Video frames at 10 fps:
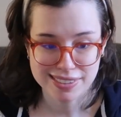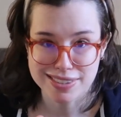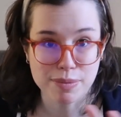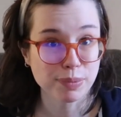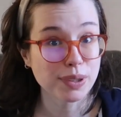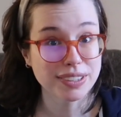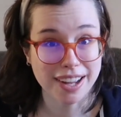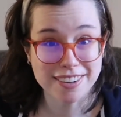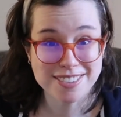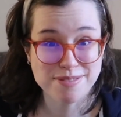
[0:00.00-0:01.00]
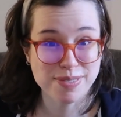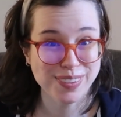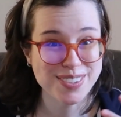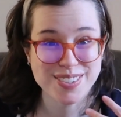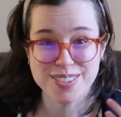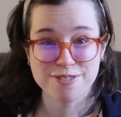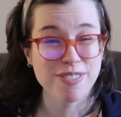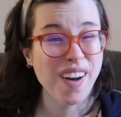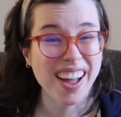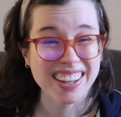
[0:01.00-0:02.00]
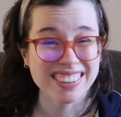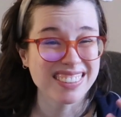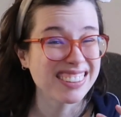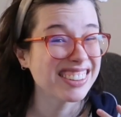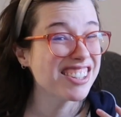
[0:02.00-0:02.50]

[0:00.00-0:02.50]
Simple enough, but just fun.